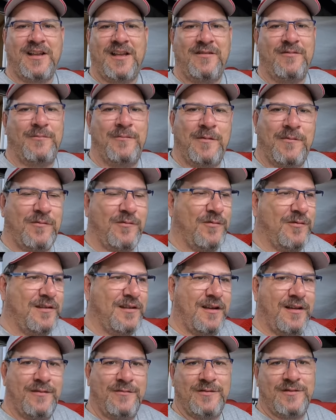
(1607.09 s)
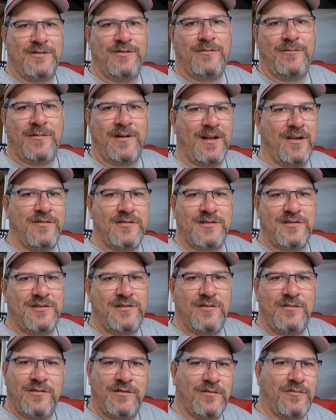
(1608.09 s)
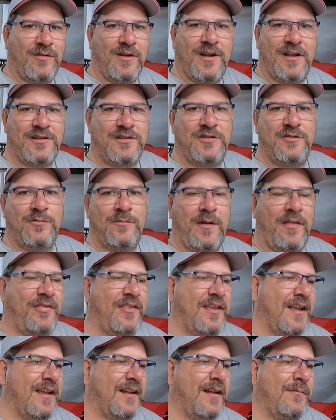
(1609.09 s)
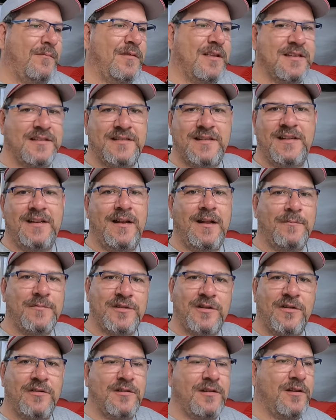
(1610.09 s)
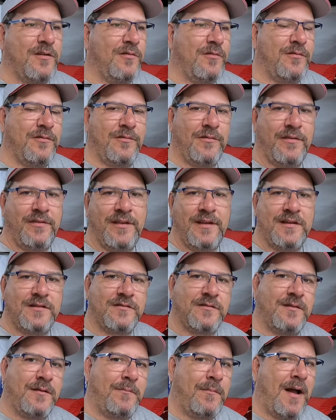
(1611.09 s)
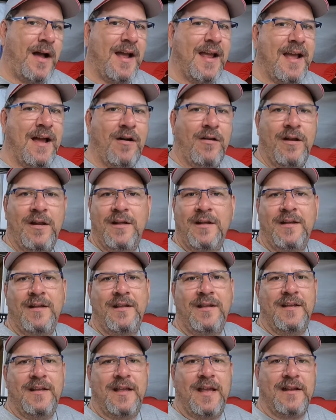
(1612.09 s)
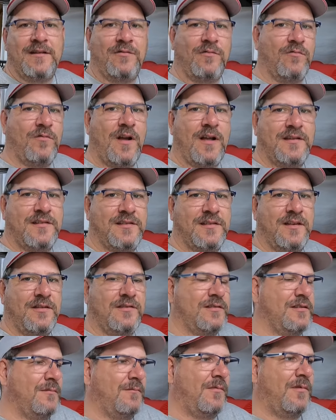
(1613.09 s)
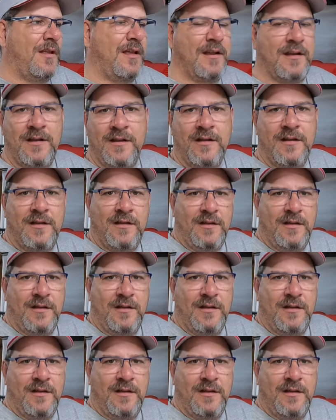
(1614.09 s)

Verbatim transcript: I don't remember what Donna was doing, but I was doing the garage, doing my thing, and I'm listing and I'm starting to go through the things from the buyout and garage sales, and I'm like,